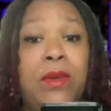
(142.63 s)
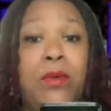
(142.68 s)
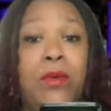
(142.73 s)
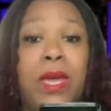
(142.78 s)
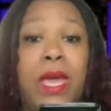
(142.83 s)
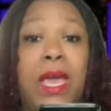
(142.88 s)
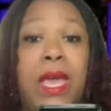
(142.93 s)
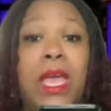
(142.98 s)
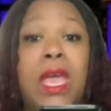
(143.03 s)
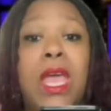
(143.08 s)

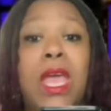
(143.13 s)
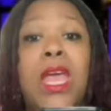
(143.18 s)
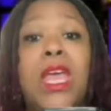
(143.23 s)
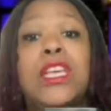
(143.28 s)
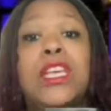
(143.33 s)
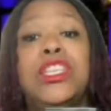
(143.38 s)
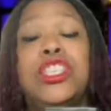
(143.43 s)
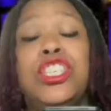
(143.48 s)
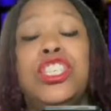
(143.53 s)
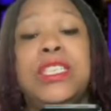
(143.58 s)
Okay.
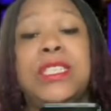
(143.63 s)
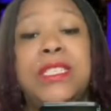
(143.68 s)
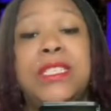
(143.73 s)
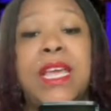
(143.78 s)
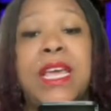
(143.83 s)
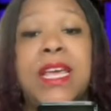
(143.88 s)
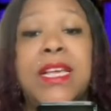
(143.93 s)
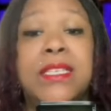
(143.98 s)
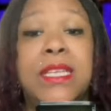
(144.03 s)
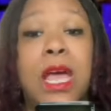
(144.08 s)
She
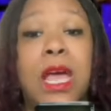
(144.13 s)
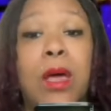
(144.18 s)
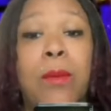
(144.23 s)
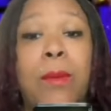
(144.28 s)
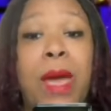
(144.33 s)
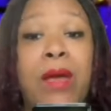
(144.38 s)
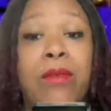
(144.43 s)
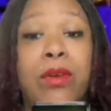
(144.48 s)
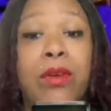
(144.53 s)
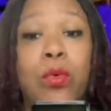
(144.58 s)
says,
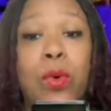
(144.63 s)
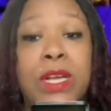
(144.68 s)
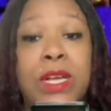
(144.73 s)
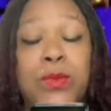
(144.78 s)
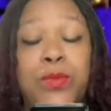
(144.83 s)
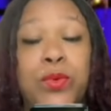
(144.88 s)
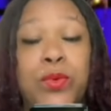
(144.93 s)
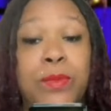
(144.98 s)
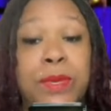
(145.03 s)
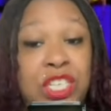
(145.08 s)
I
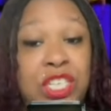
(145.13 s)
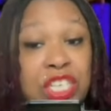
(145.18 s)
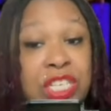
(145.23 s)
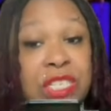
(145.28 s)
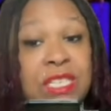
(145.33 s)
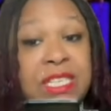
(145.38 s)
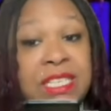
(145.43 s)
request permission